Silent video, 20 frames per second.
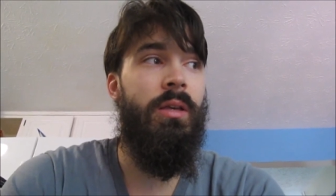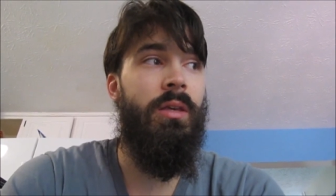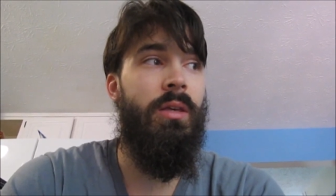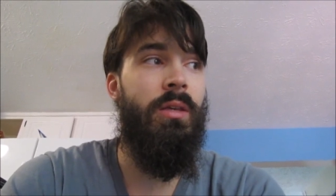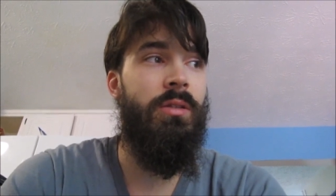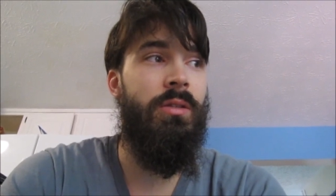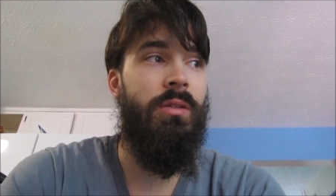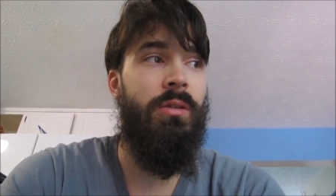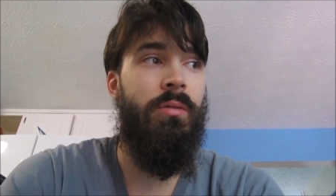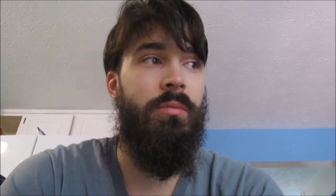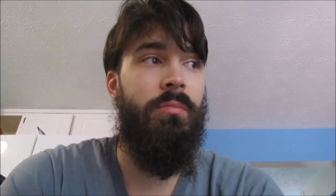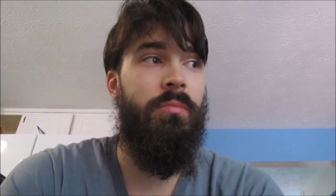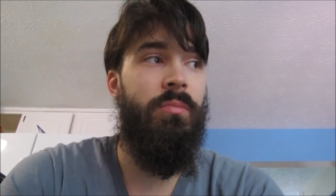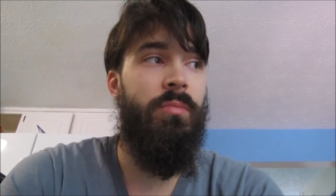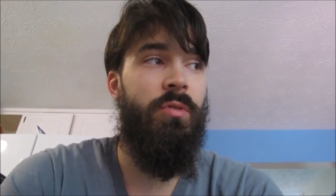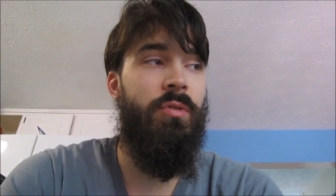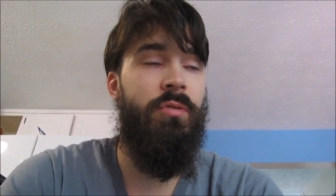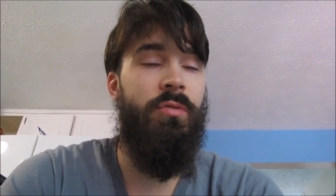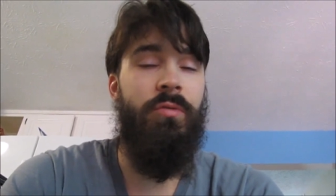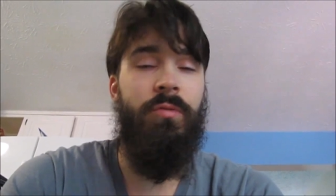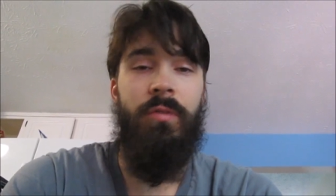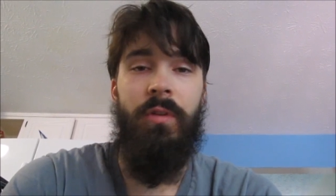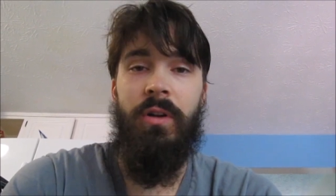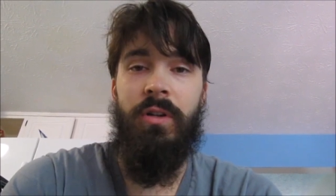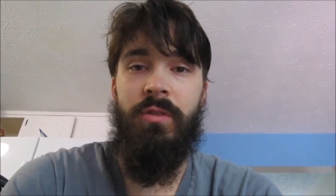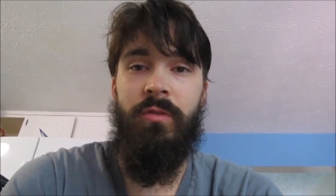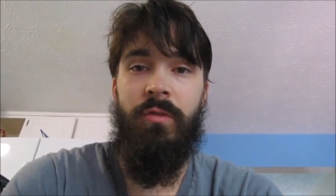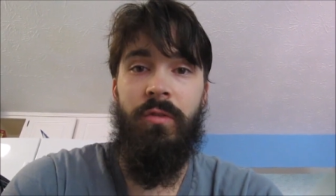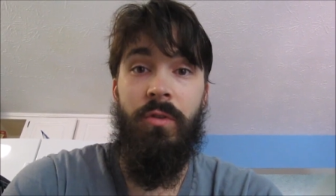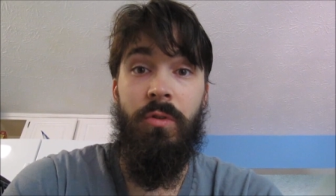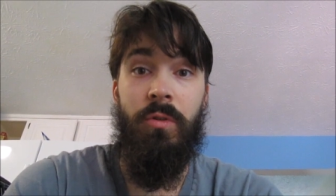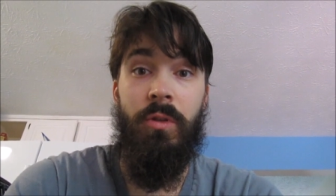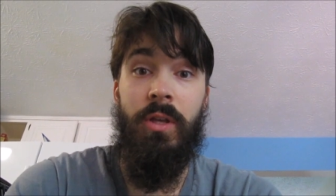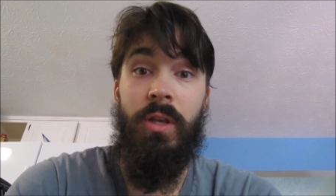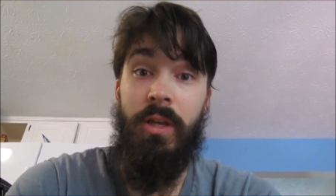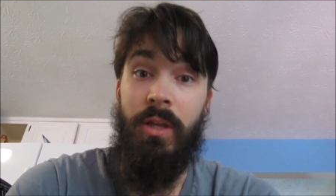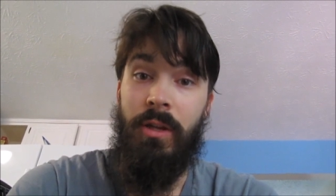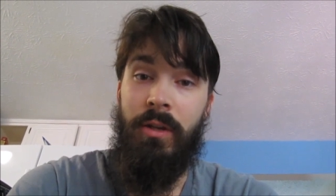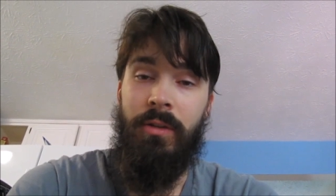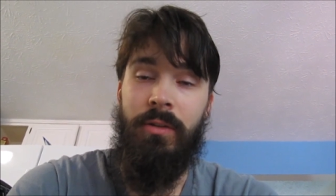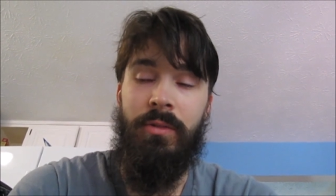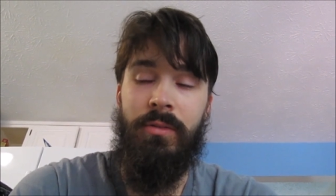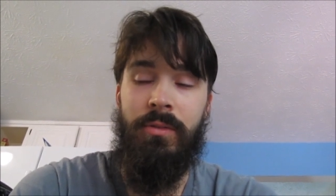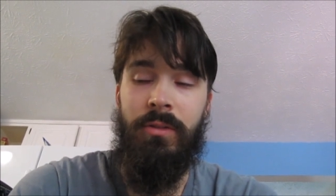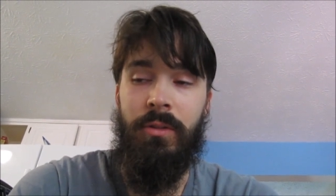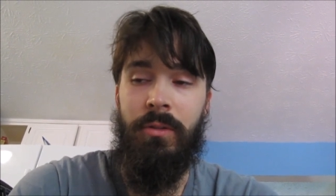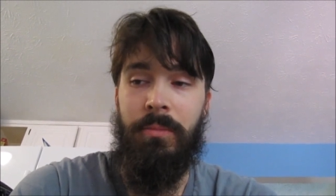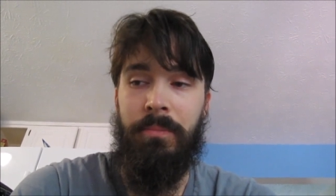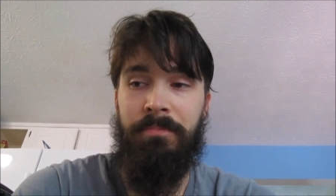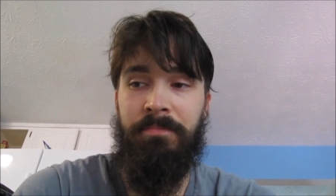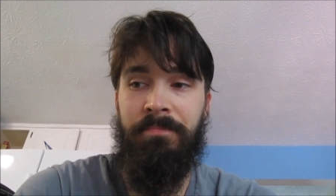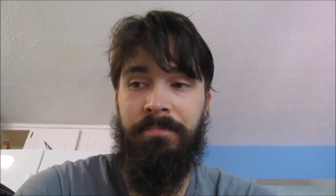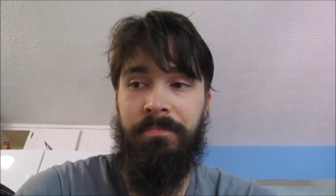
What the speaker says: get some new fresh fuel in. So